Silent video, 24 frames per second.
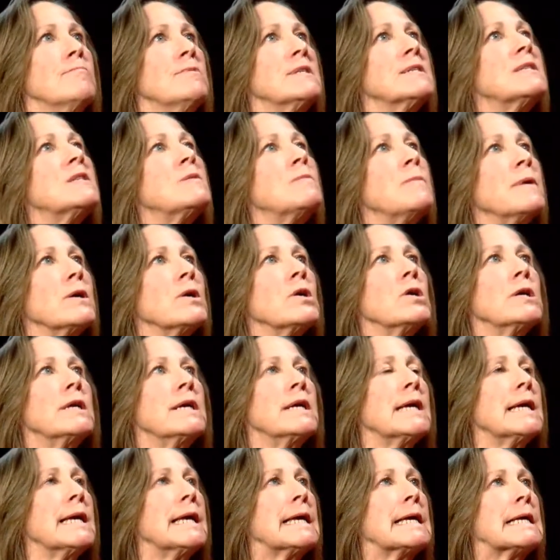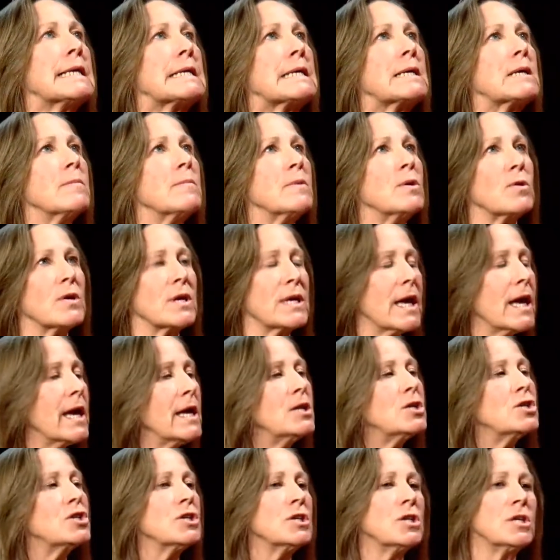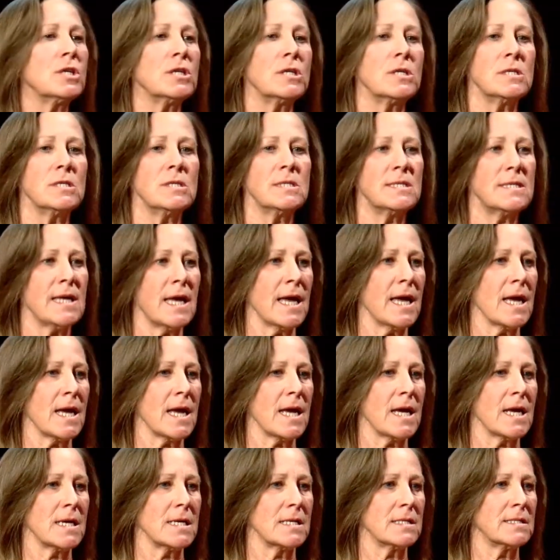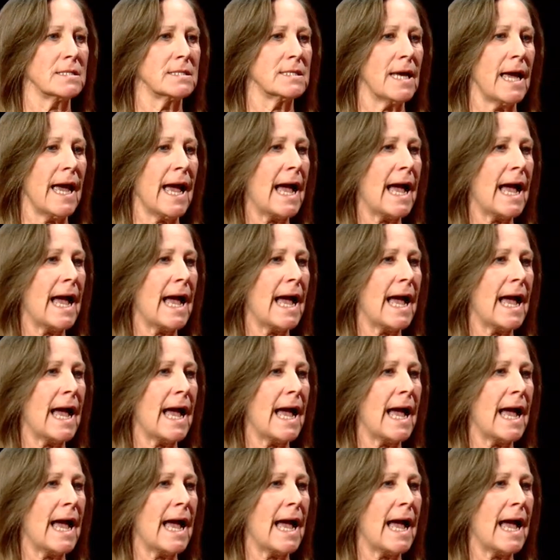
disparity in communications and